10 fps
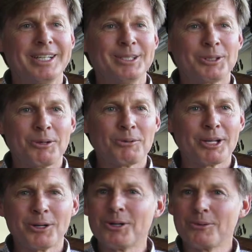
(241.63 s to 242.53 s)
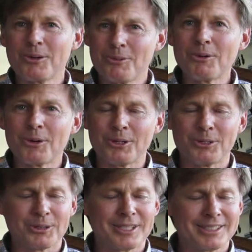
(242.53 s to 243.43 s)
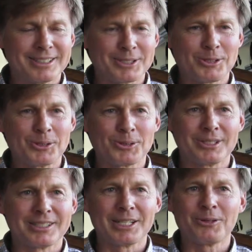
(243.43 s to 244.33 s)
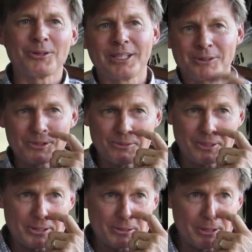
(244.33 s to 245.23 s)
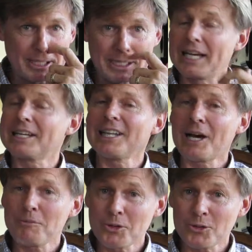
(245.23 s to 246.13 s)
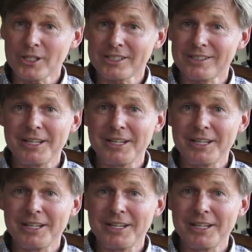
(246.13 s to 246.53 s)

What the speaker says: So we wrote our own excuses. The other thing was we could play a lot of loud music.